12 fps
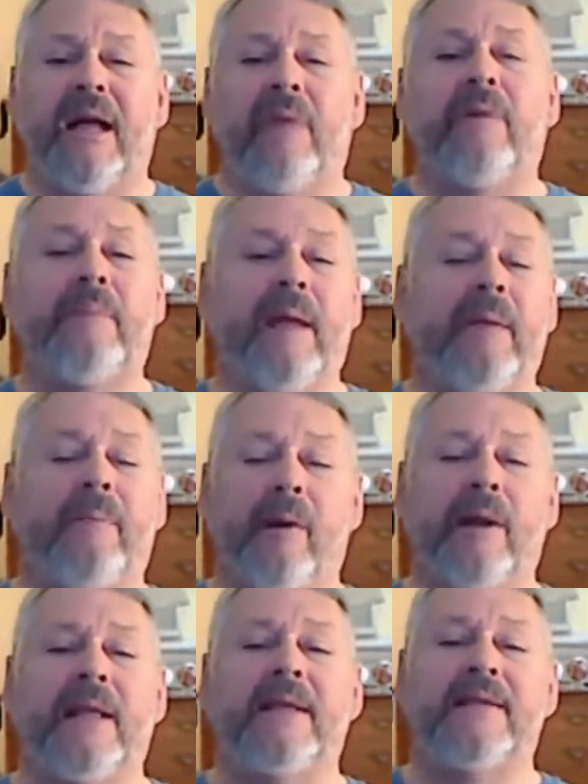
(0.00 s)
It would be a
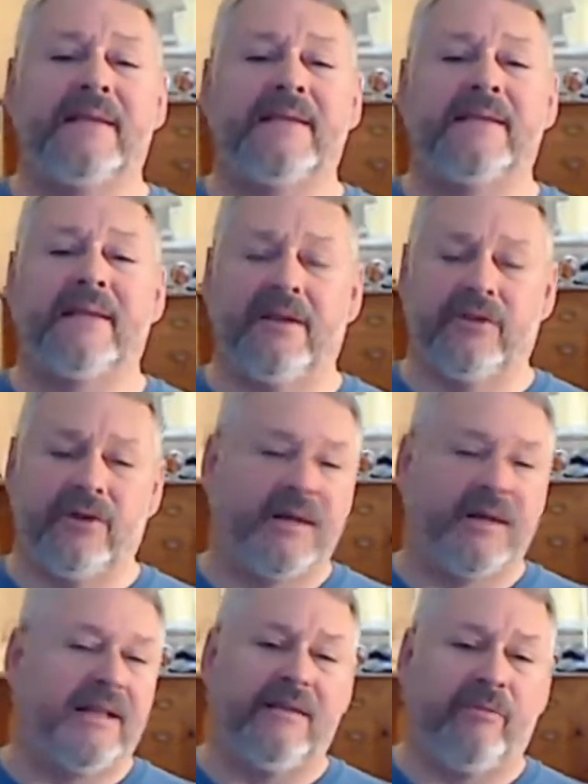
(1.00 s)
burning sensation,
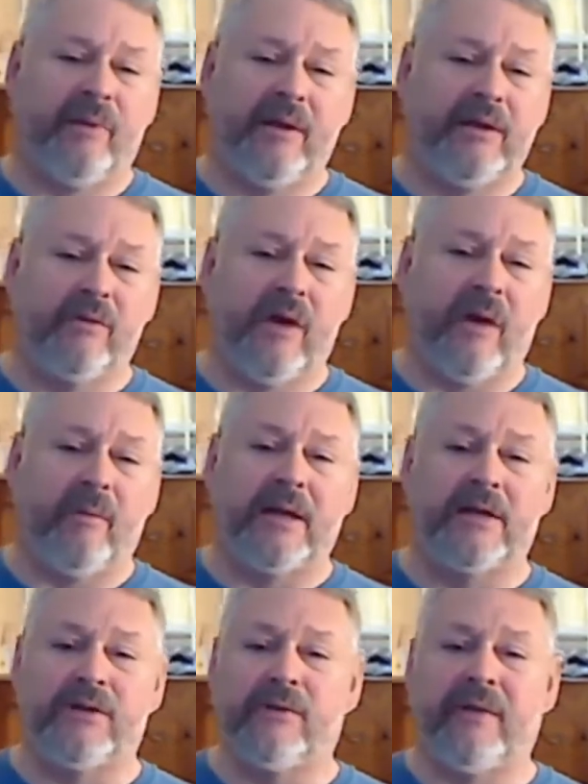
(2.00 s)
and we do not want
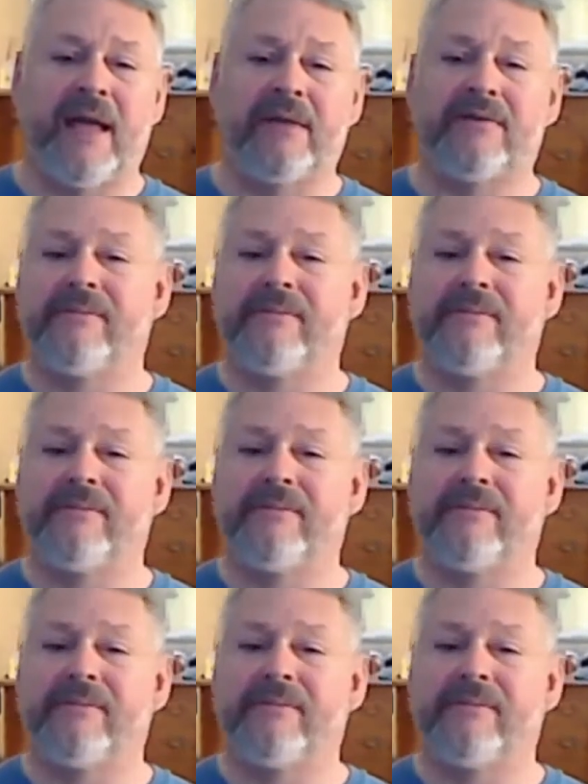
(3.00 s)
to do that.